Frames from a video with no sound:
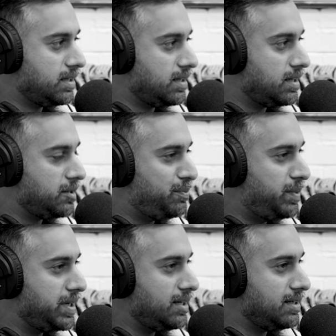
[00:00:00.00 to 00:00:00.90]

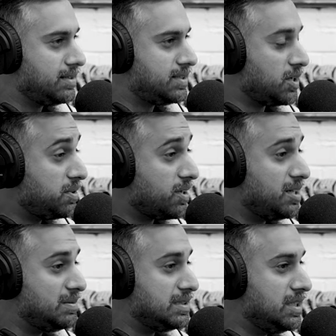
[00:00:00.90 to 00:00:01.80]
But
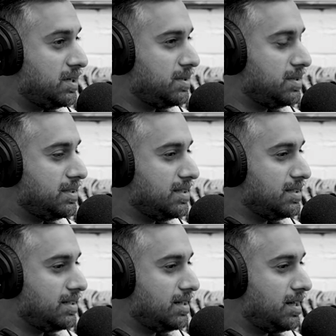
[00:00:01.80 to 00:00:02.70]
sometimes, you know,
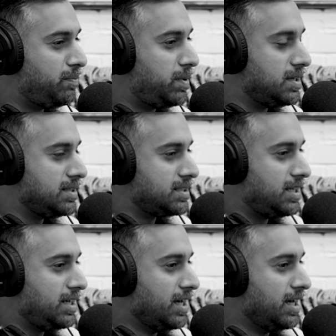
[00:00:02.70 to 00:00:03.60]

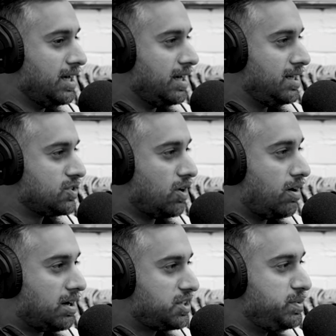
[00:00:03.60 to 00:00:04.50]
it's not
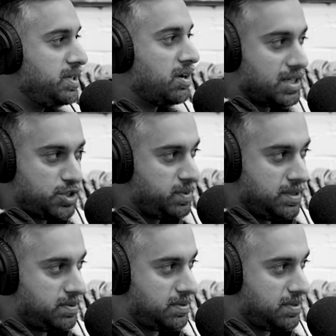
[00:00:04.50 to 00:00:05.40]
hard to be nice to
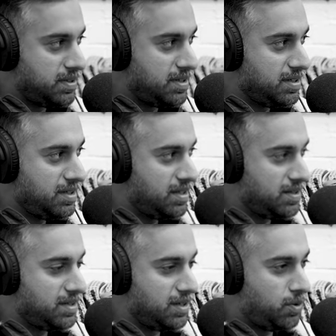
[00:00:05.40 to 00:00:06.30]
people. You know,
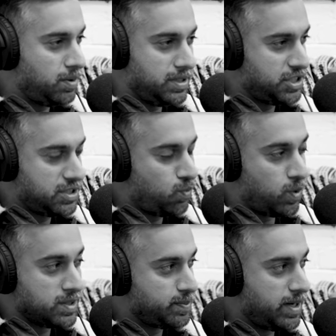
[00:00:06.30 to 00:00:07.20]
or just
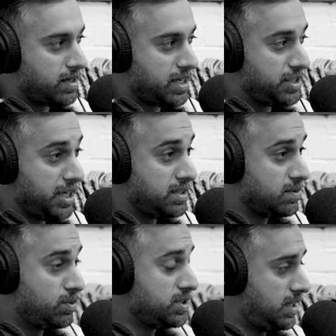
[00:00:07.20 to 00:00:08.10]
one smile can change
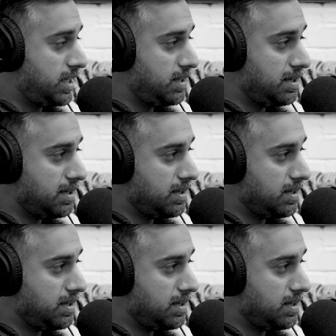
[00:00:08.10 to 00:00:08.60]
someone's day.